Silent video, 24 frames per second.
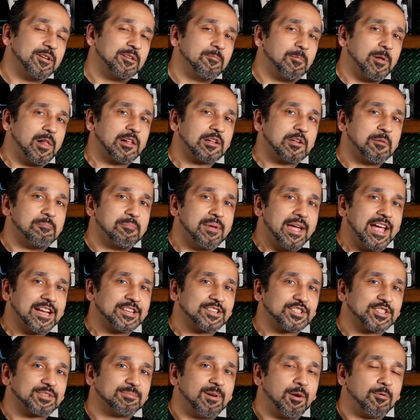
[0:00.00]
welcome back
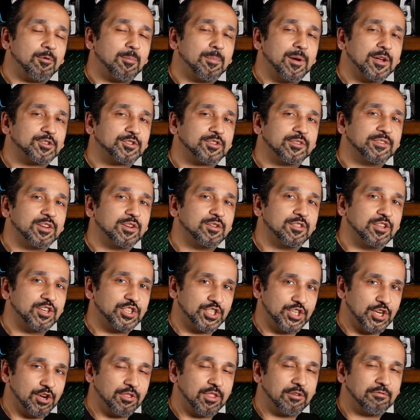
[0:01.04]
to Smart Robots Review, the
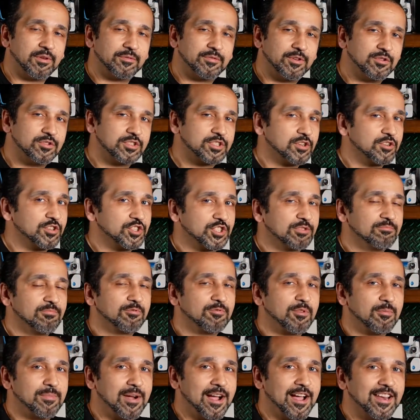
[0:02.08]
show that reviews consumer
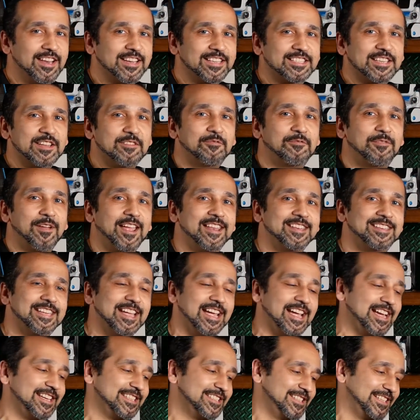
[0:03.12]
robotics and
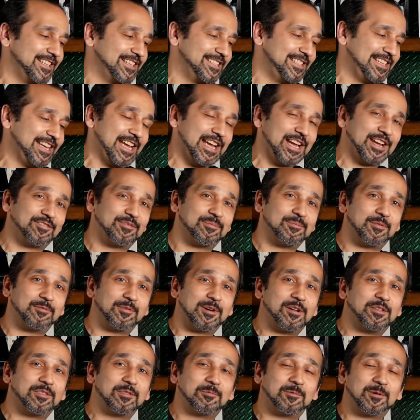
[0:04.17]
fantastic tech from
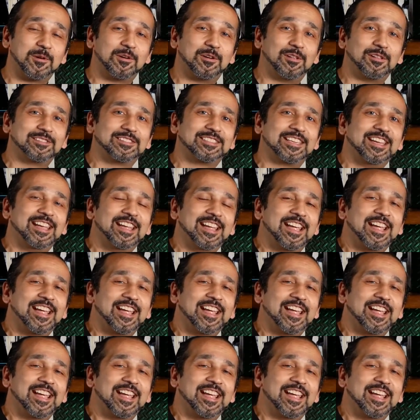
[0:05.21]
around the world.